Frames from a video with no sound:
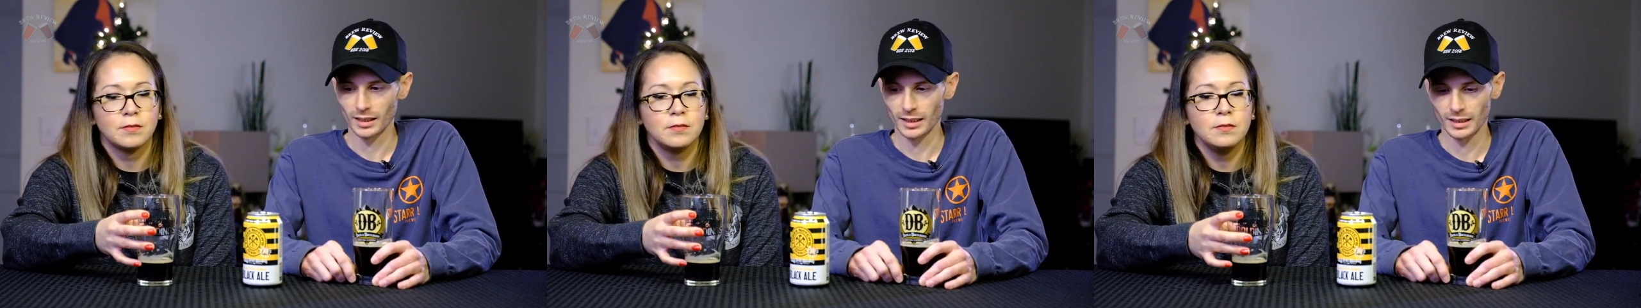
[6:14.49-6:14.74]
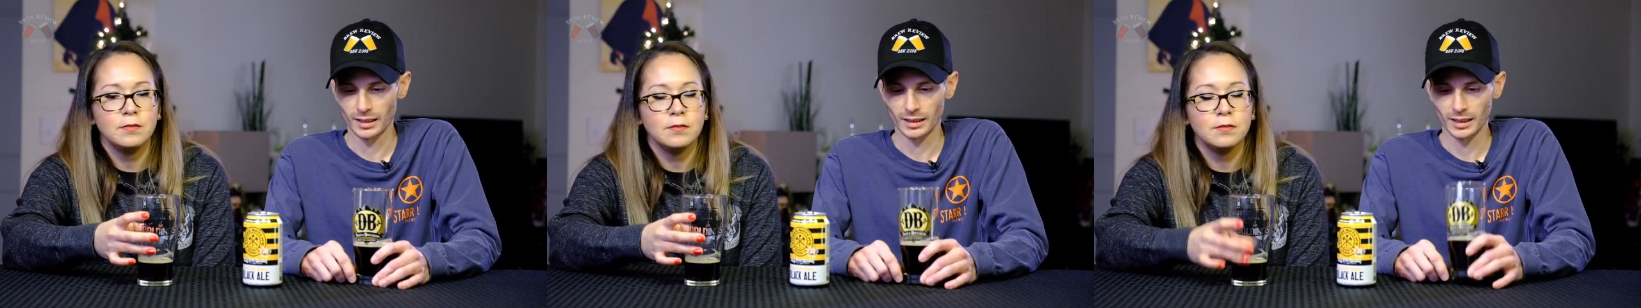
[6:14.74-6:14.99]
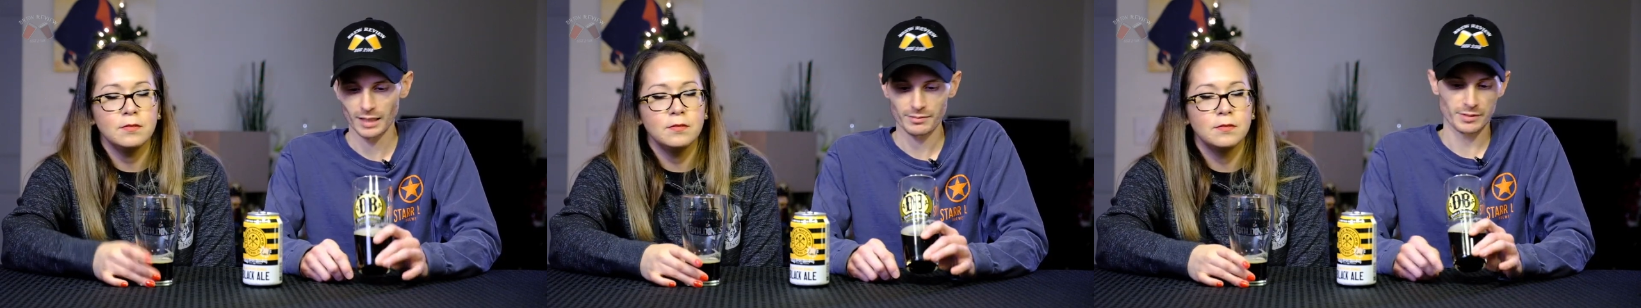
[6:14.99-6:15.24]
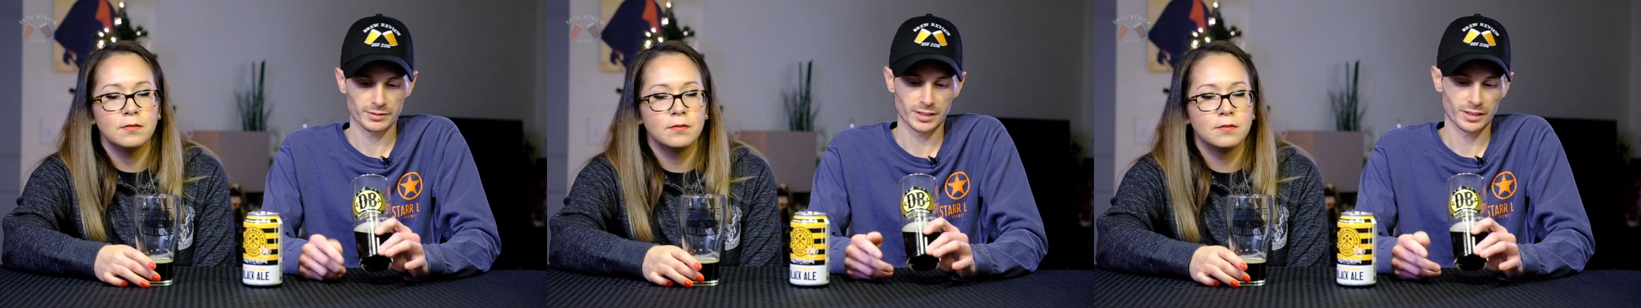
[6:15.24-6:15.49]
Speaker 1: Uh, I've
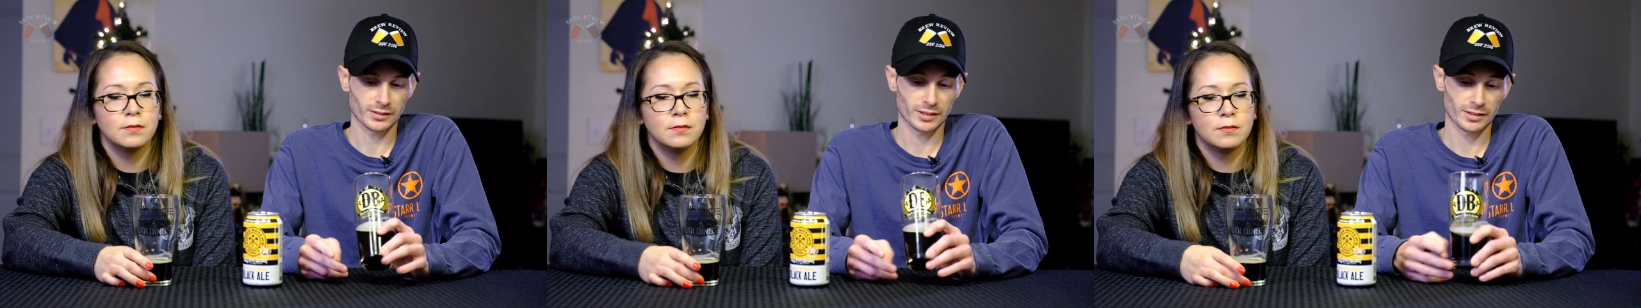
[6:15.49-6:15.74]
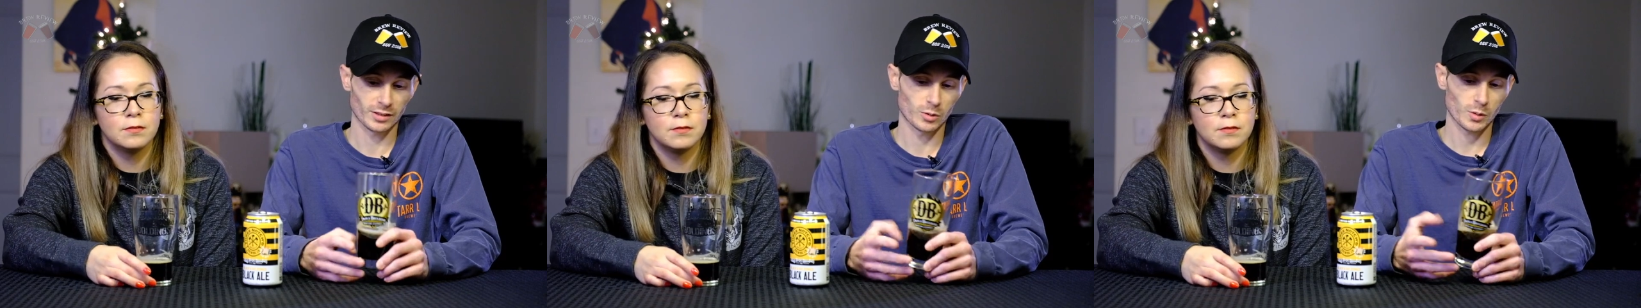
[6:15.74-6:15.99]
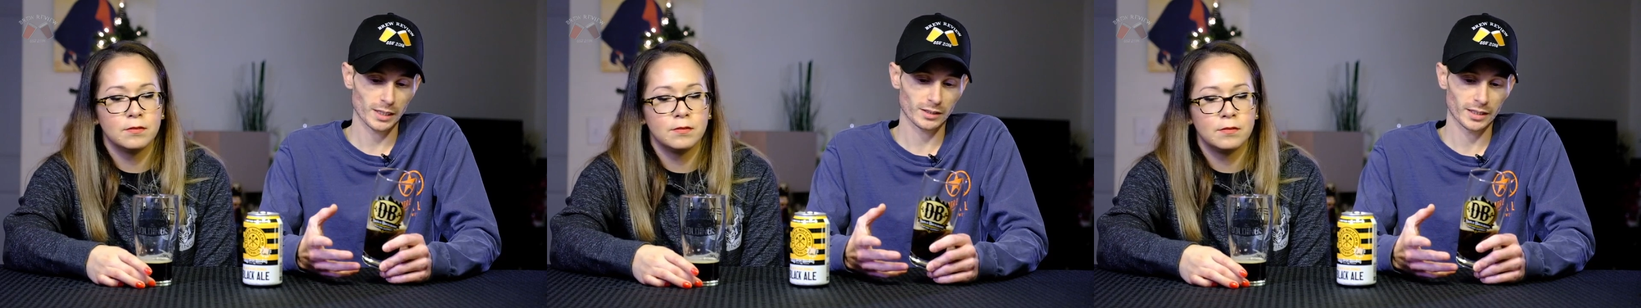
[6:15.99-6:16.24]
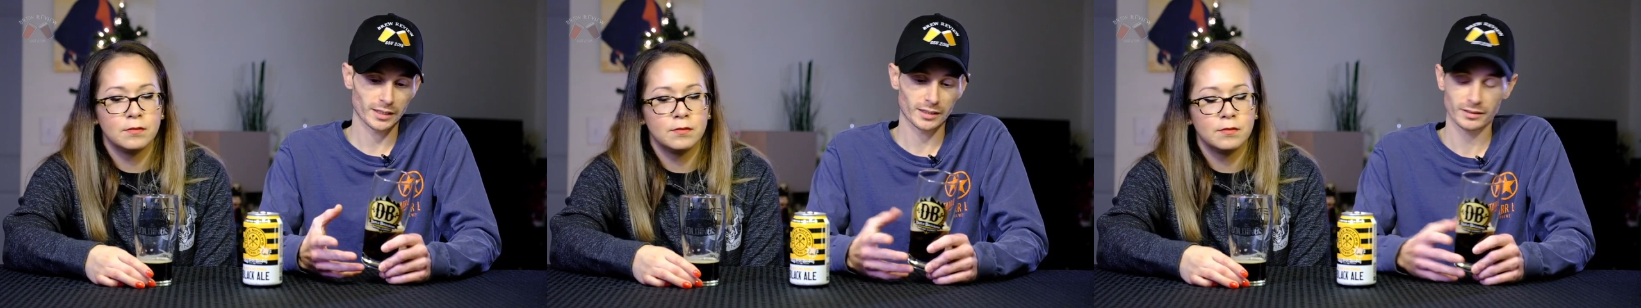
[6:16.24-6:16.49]
never tasted anything quite
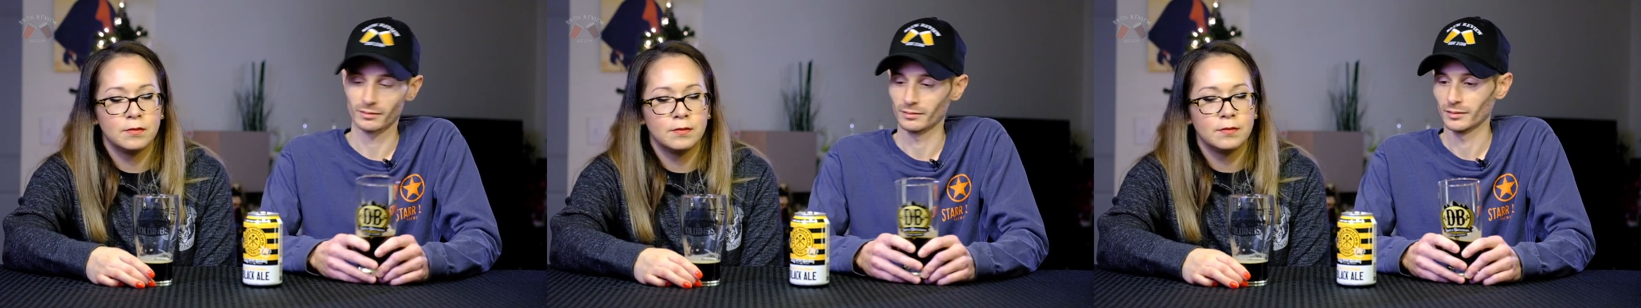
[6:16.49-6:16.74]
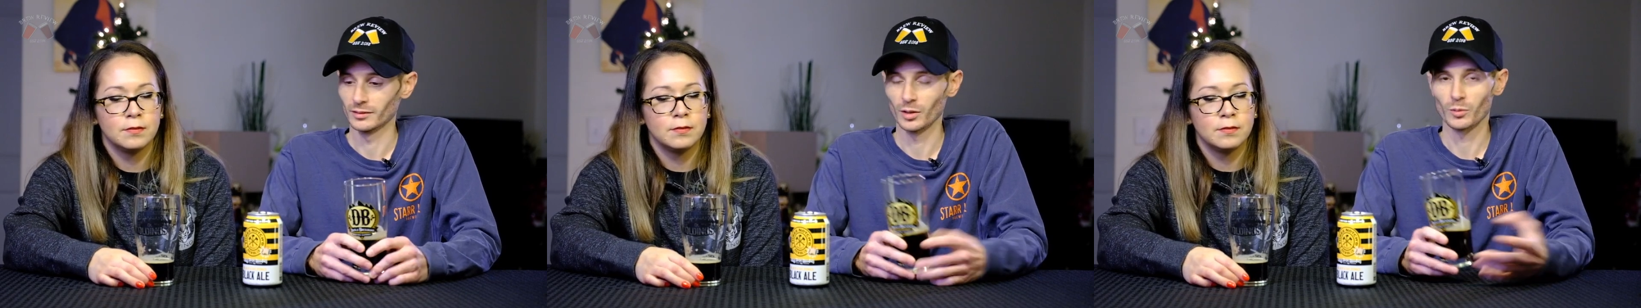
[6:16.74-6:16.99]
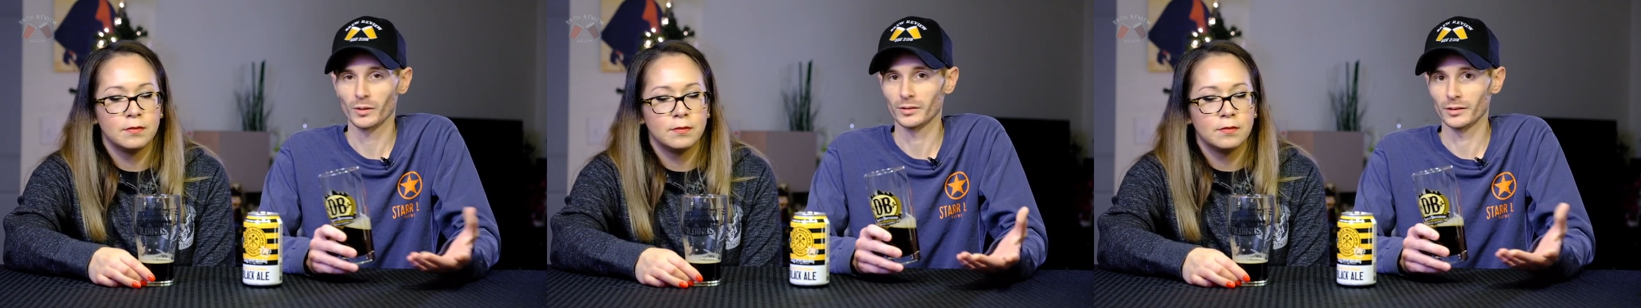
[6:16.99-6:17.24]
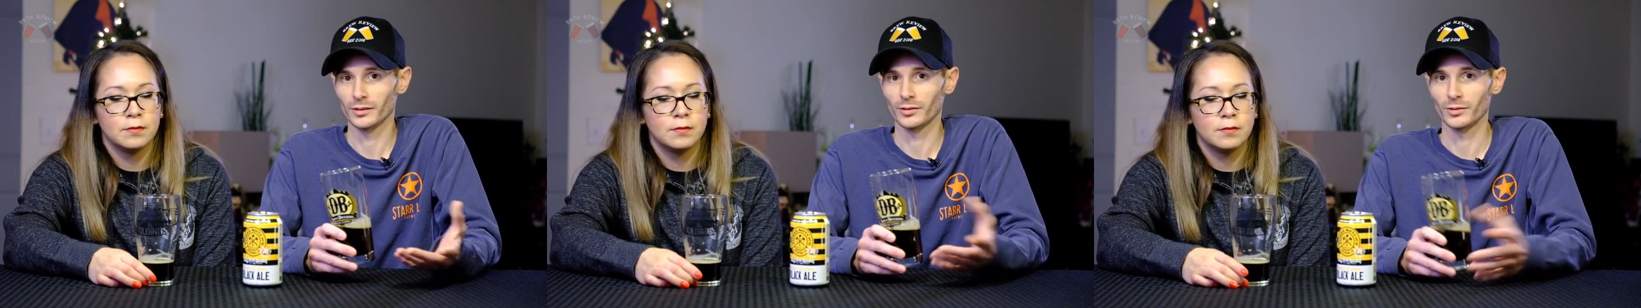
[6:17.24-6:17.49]
like it. No
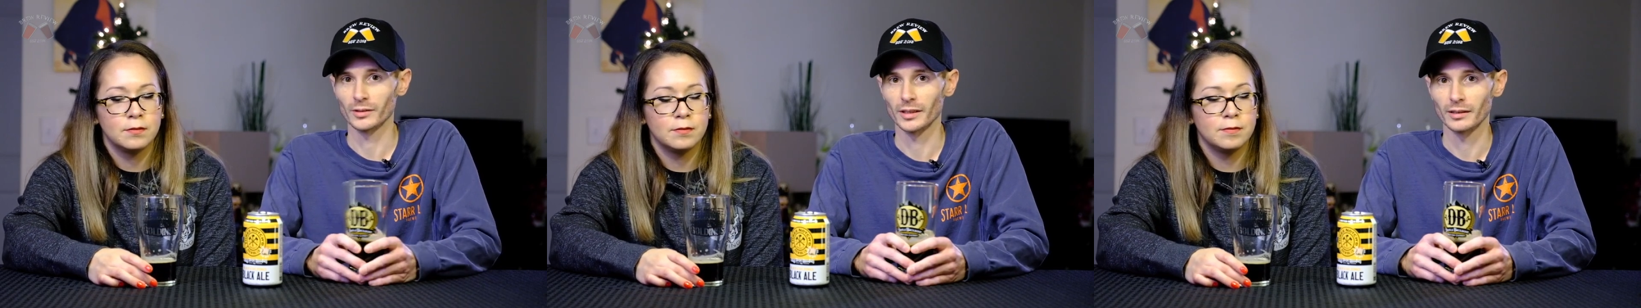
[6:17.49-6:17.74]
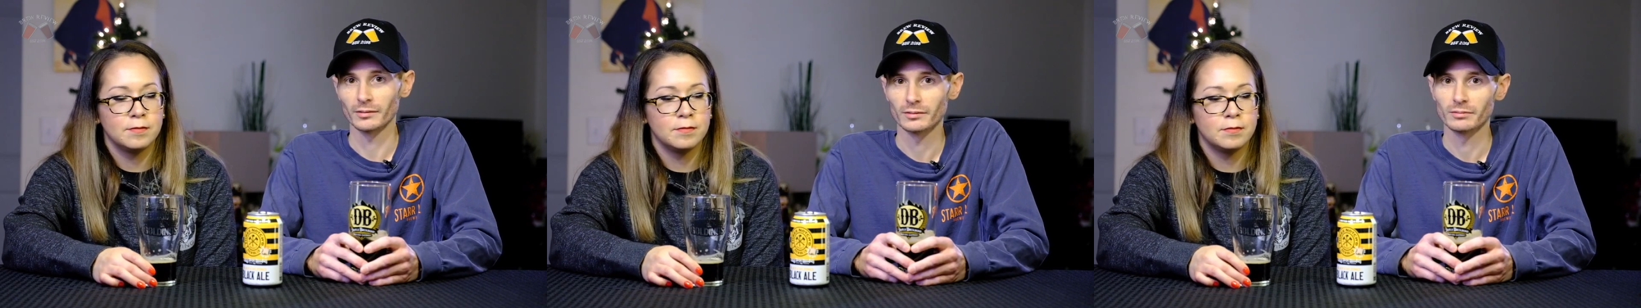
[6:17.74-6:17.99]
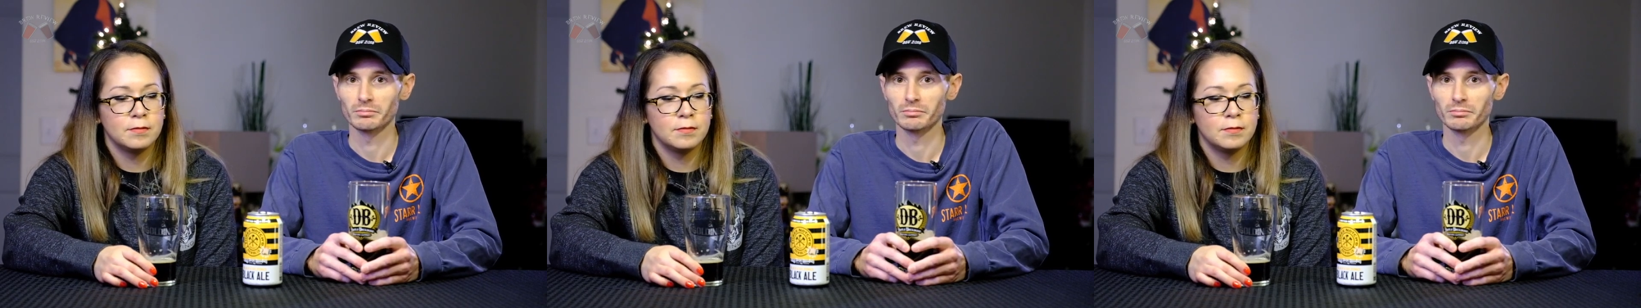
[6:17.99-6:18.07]
wonder it's sold out.